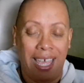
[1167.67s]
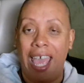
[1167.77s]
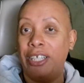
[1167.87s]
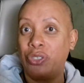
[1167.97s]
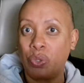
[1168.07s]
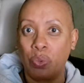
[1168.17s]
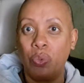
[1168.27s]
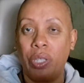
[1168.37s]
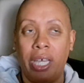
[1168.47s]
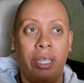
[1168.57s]
and
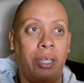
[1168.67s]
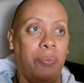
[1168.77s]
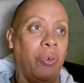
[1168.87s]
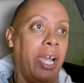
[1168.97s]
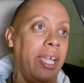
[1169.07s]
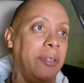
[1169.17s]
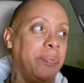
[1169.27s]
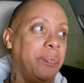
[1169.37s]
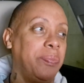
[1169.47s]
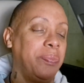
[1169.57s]
screw that up, right?
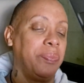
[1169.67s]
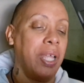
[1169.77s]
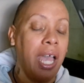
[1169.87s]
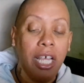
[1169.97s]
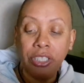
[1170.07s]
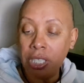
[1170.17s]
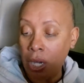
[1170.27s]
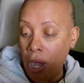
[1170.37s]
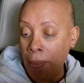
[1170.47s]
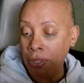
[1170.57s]

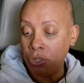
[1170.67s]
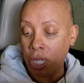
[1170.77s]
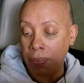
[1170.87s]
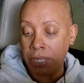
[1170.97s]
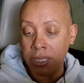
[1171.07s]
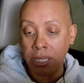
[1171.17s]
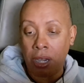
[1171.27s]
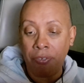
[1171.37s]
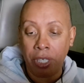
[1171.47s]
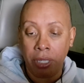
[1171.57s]
So I'm gonna drop this
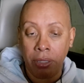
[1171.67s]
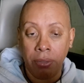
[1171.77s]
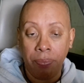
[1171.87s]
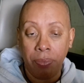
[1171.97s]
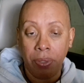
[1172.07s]
off here.